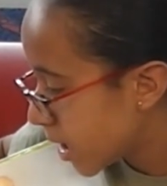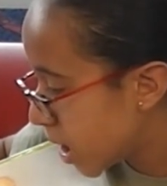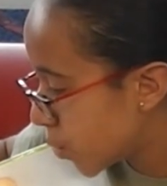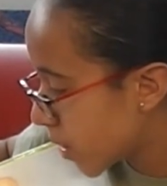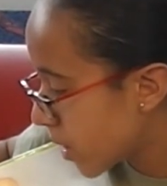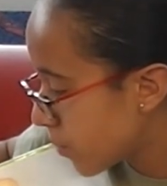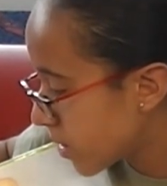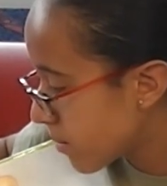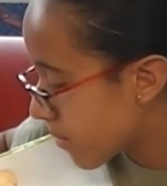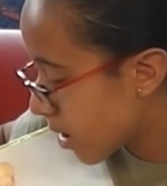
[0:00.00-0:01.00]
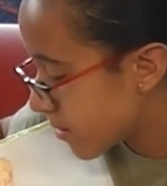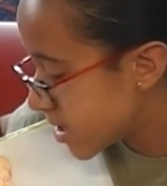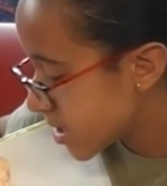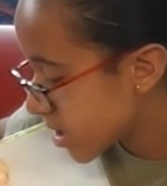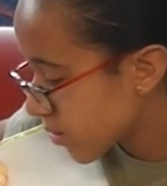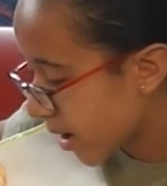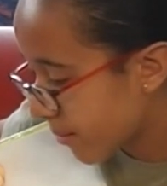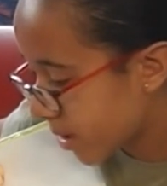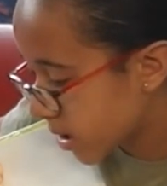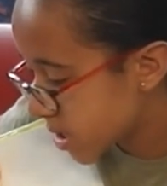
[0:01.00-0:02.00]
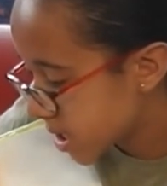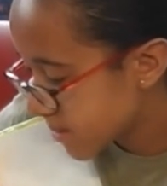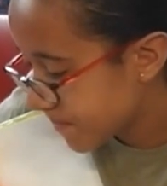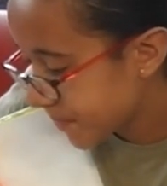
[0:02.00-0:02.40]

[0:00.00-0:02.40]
He read with the mommies and grandmas.